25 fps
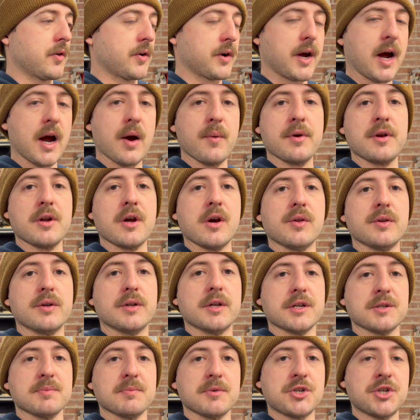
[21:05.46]
guy we know that
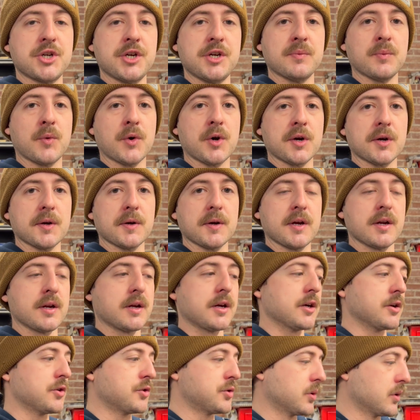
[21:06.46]
does machine work can
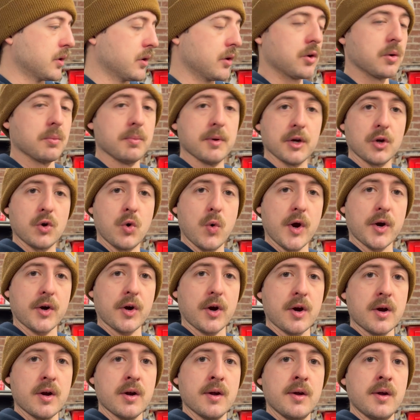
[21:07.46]
get to it a little bit
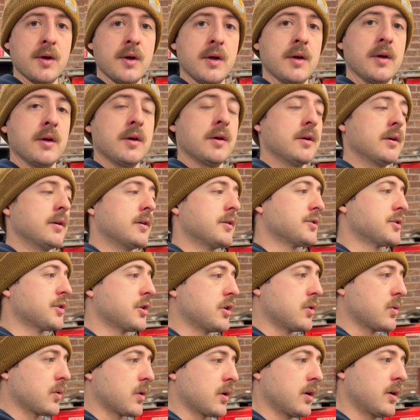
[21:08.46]
quicker.
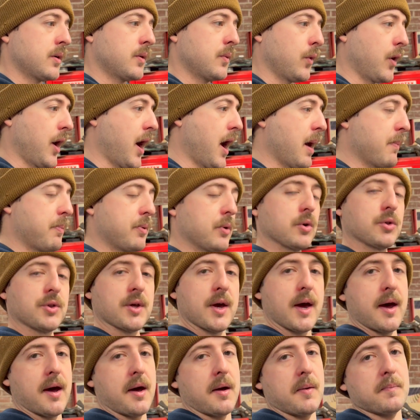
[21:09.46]
So we're happy with
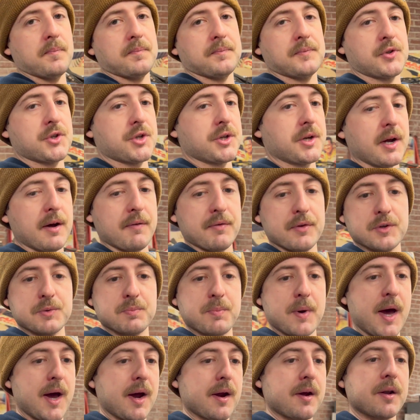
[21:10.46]
that. Should have those
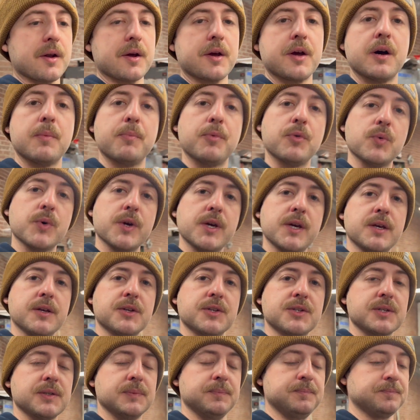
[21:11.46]
back in a couple
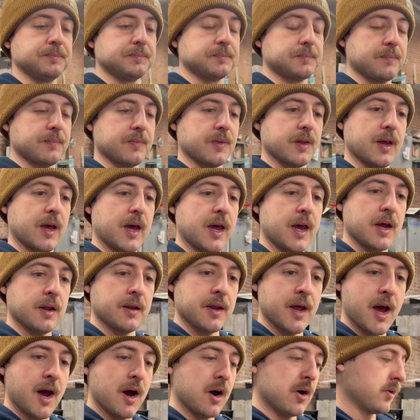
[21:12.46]
weeks. And
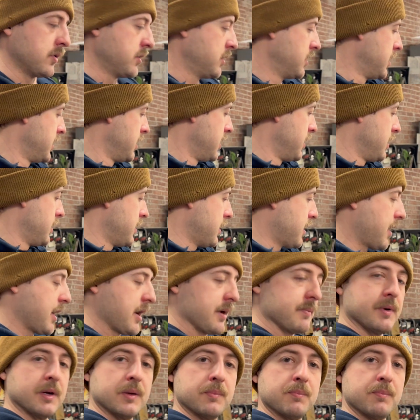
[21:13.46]
now I'm